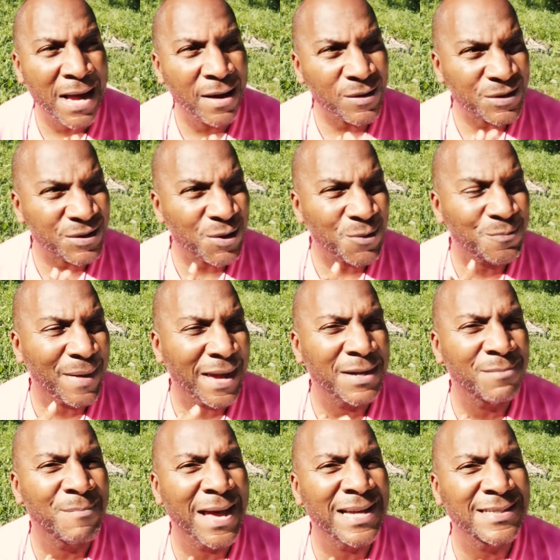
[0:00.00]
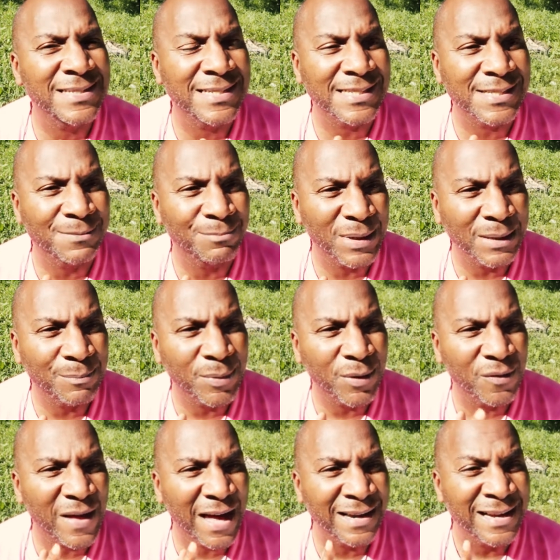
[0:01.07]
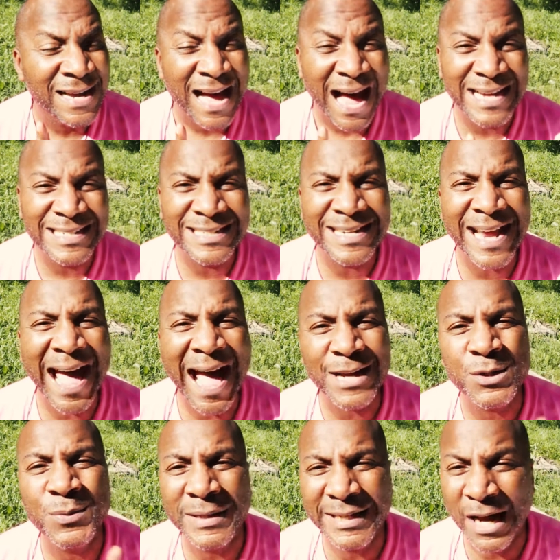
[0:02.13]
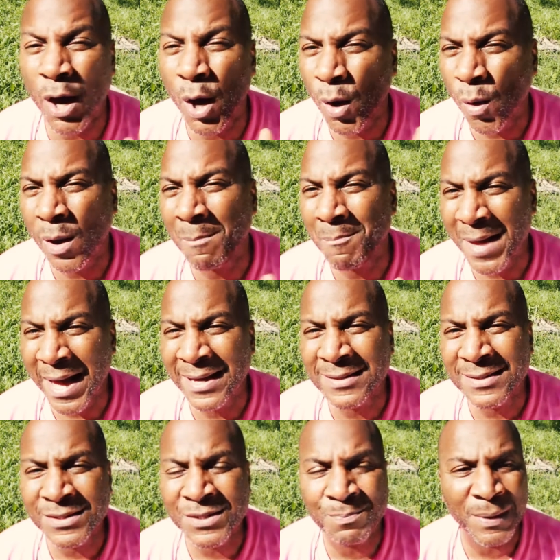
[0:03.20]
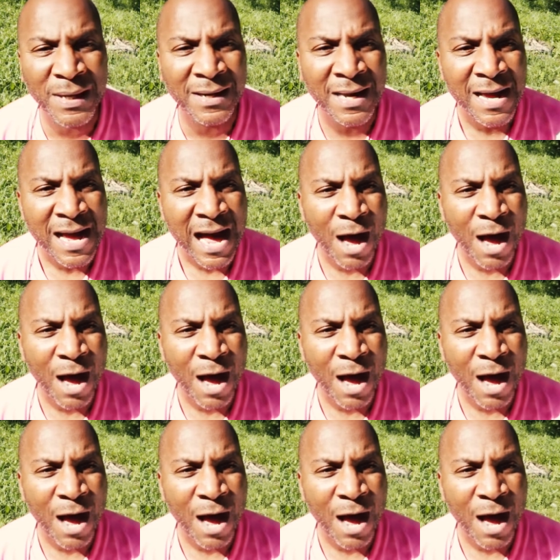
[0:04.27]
I also made amends to some people that I didn't actually owe amends, but